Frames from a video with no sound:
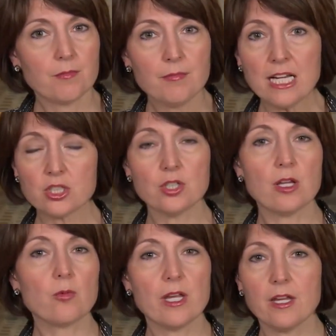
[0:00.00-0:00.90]
make sure
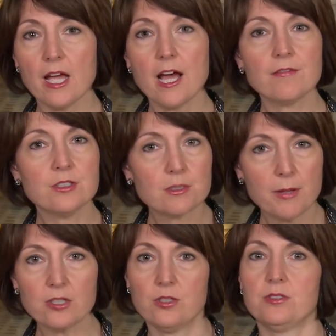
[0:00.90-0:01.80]
that we have
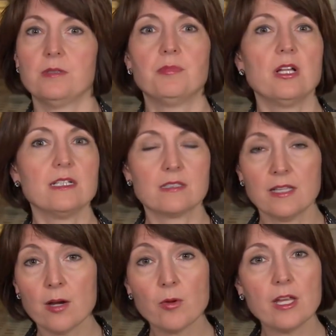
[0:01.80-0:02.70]
inspectors in place and
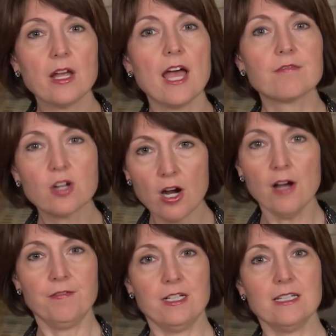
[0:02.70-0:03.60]
that we have
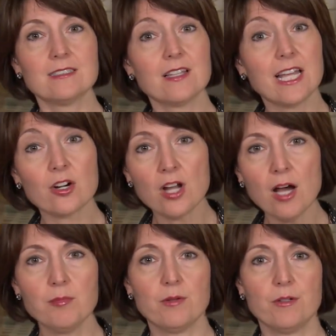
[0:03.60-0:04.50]
confidence that they are
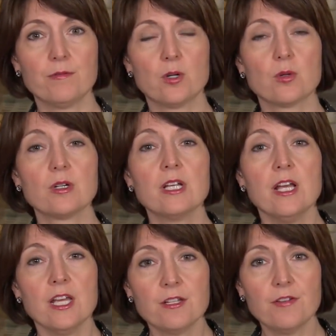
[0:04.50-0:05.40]
not moving forward
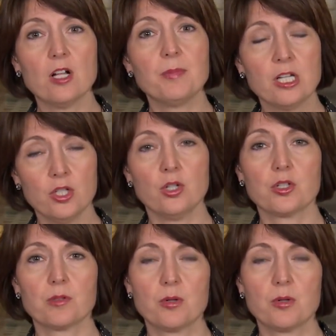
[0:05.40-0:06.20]
in developing a nuclear